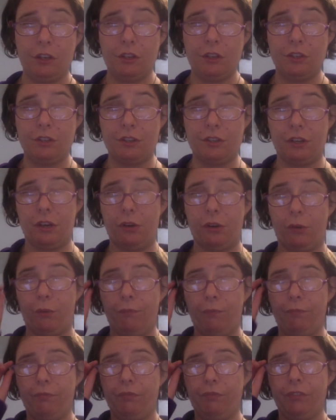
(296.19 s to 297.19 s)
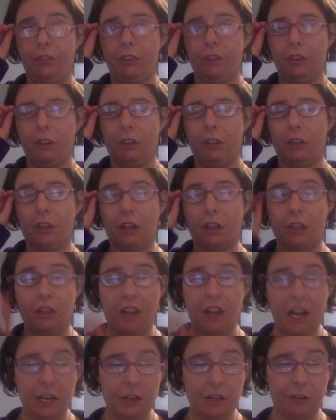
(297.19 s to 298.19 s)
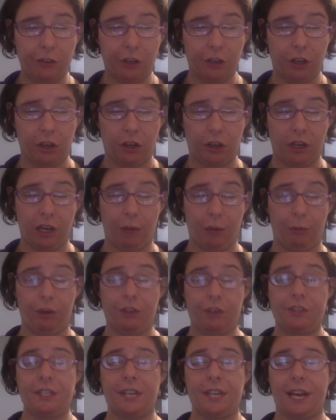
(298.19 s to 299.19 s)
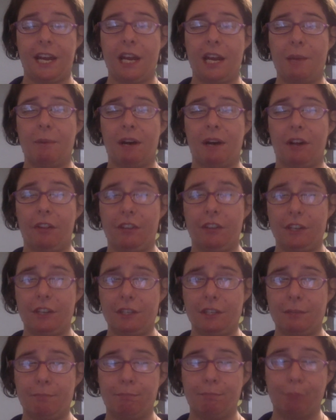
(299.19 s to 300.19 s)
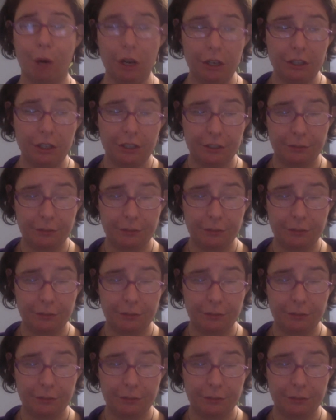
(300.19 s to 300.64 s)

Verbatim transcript: So that is all I want to say about this book.